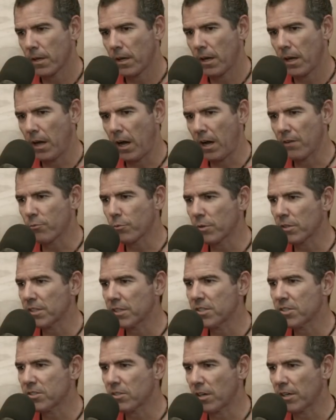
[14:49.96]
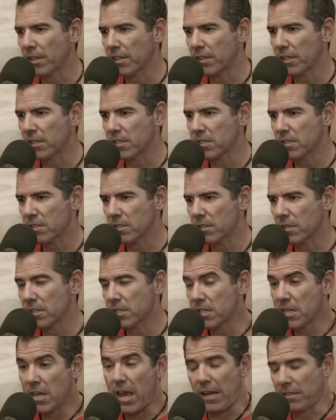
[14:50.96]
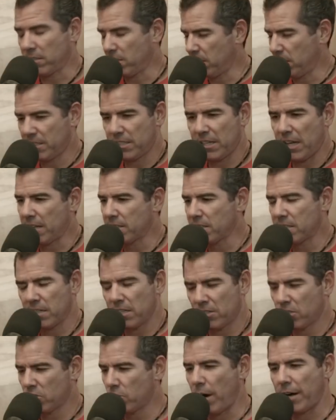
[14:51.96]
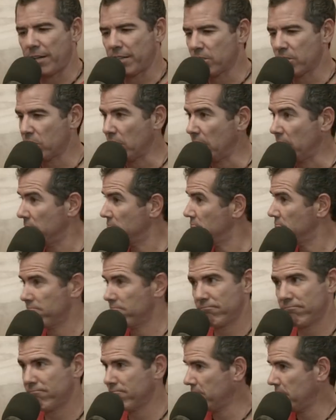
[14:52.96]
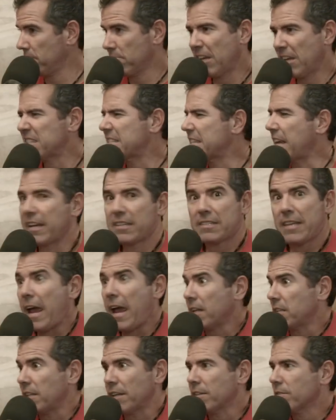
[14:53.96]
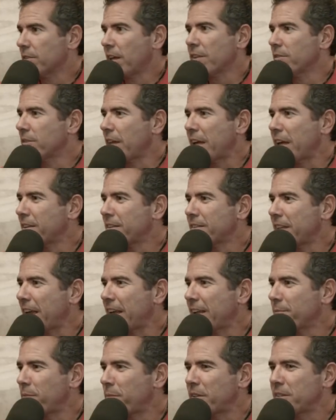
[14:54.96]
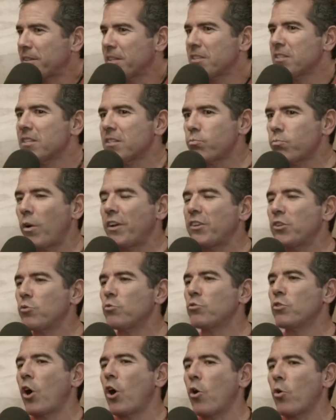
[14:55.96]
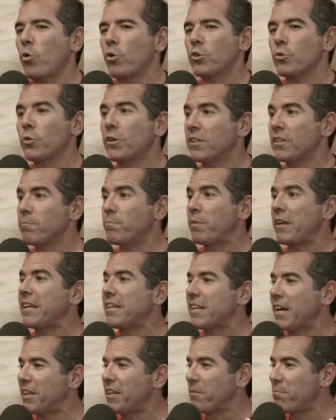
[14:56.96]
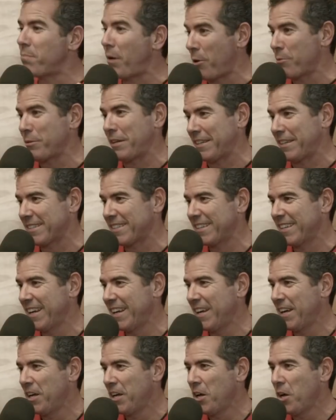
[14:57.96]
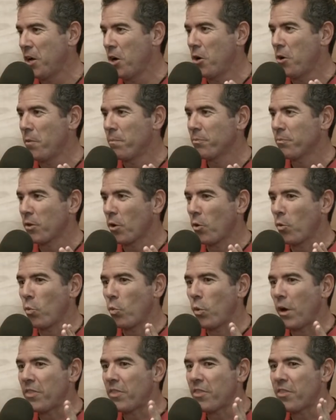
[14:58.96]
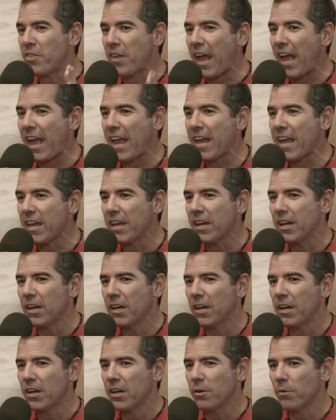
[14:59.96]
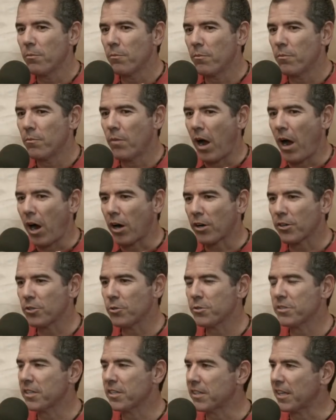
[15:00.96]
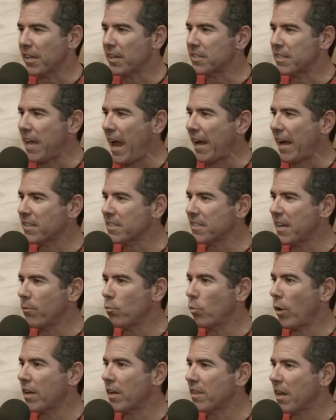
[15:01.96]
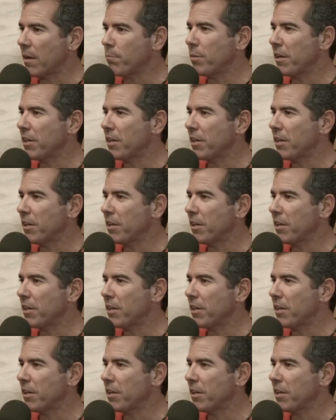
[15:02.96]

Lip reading: I've really started because yes, the DNC is trying to cheat. Exactly. They. But this is when you know you can beat an opponent. When they are using the exact same way they beat